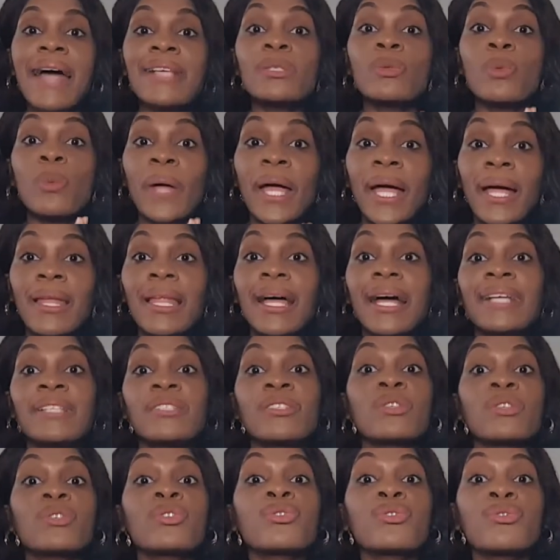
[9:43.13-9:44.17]
well as
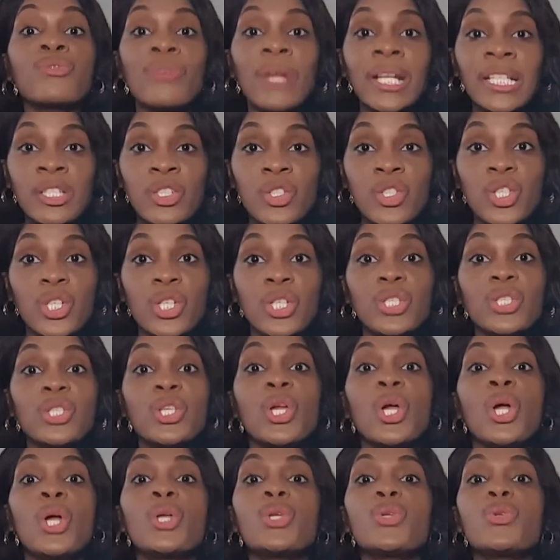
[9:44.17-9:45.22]
the strategies
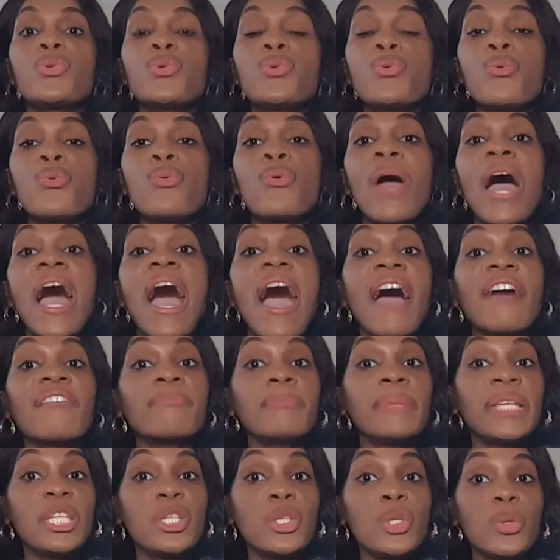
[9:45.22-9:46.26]
you
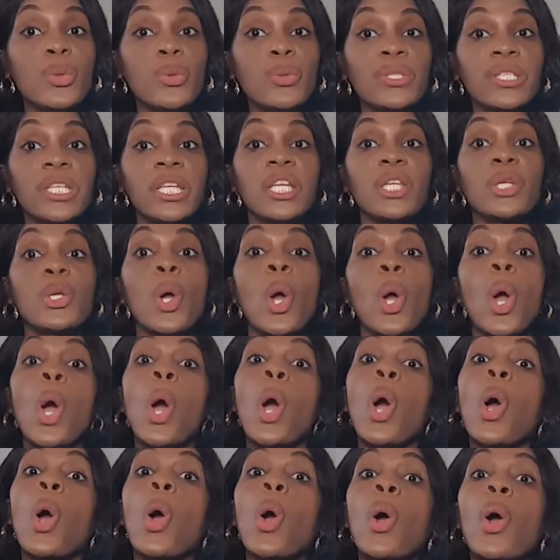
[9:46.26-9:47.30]
have been using
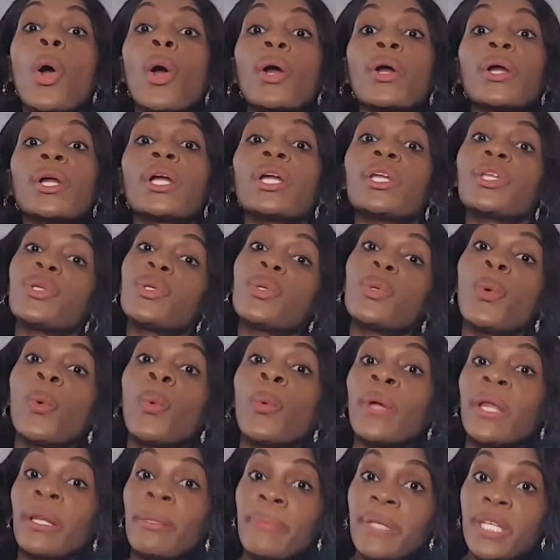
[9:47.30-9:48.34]
or you
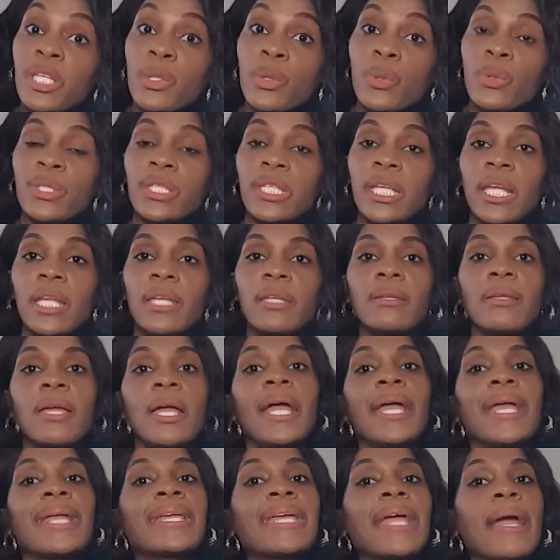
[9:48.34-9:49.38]
will be using.
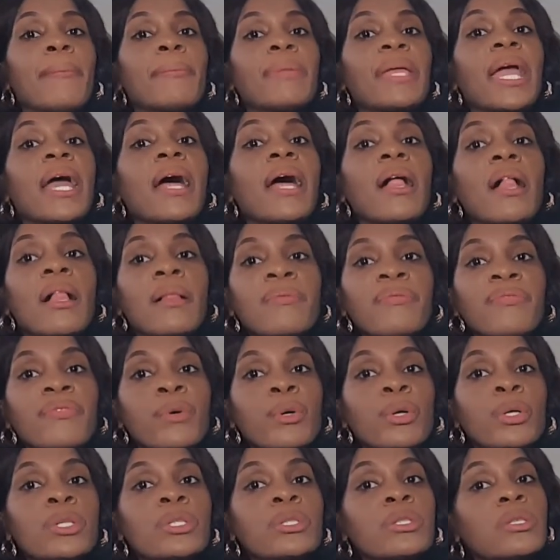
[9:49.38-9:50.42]
It can be
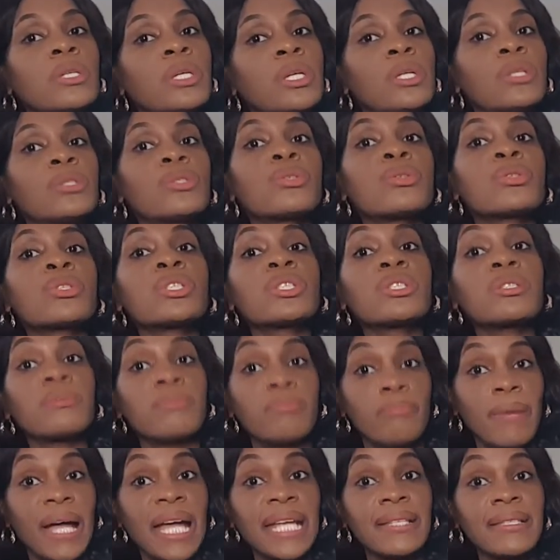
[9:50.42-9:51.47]
helpful to
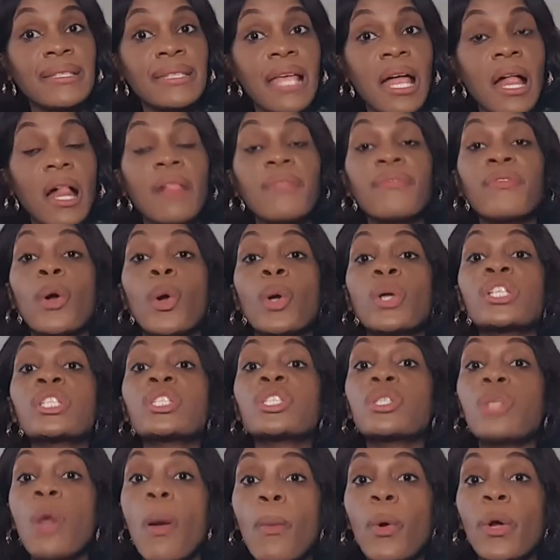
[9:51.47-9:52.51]
myself or
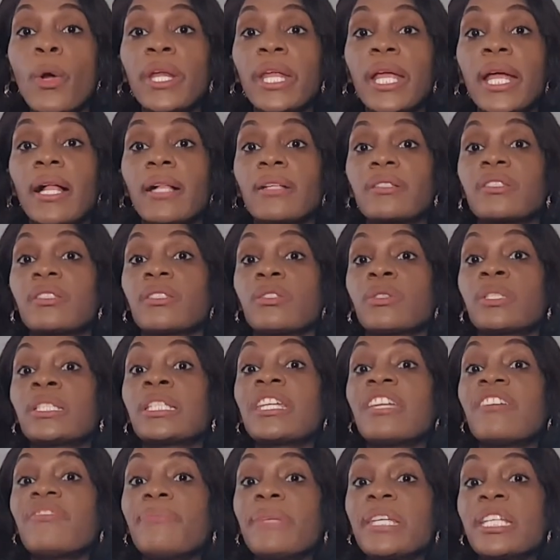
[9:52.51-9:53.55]
someone else. So
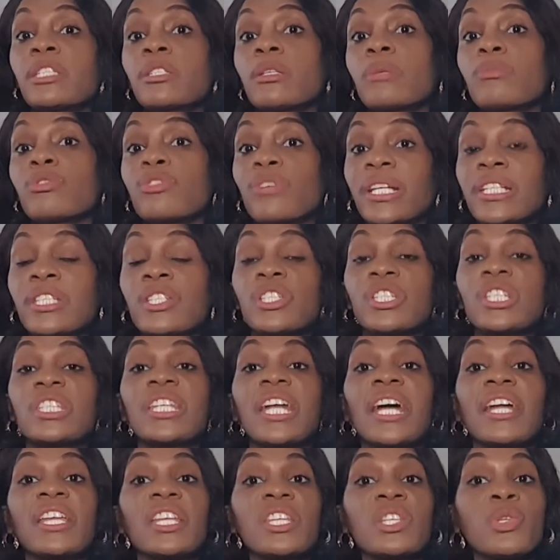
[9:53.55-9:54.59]
give me some strategies
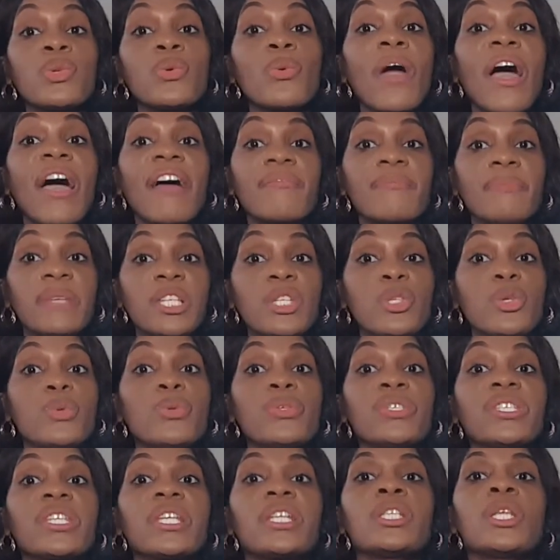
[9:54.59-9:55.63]
that you have been
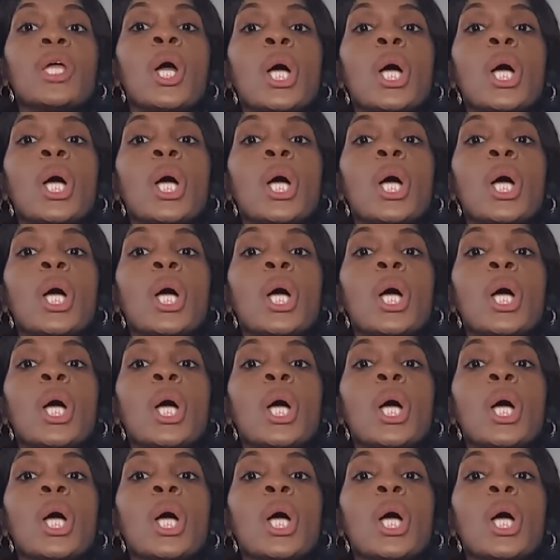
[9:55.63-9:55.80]
using